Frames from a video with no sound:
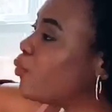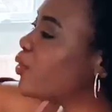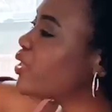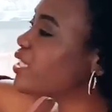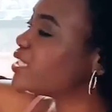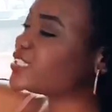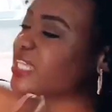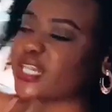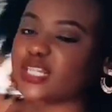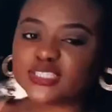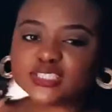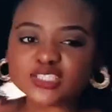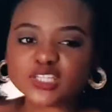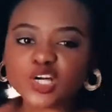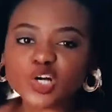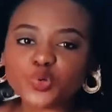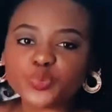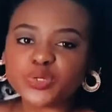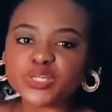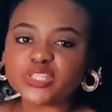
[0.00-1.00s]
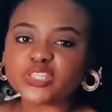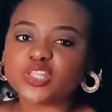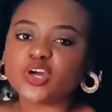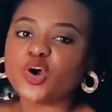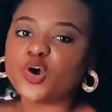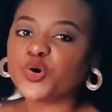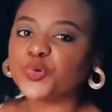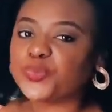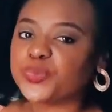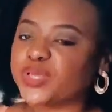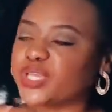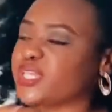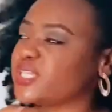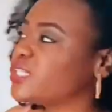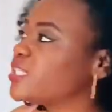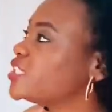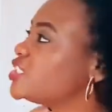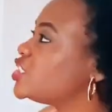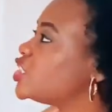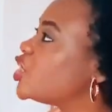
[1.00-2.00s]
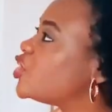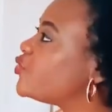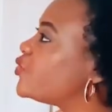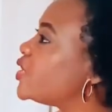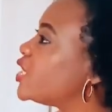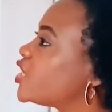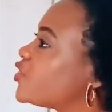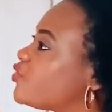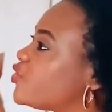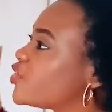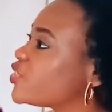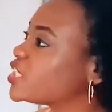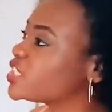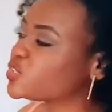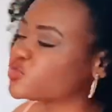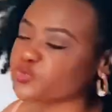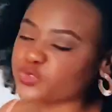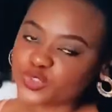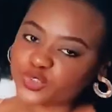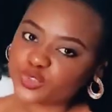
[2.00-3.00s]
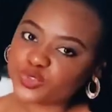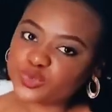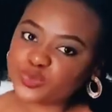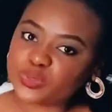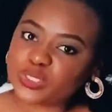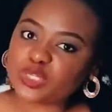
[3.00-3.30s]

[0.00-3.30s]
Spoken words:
We decided to go with open shelving for this room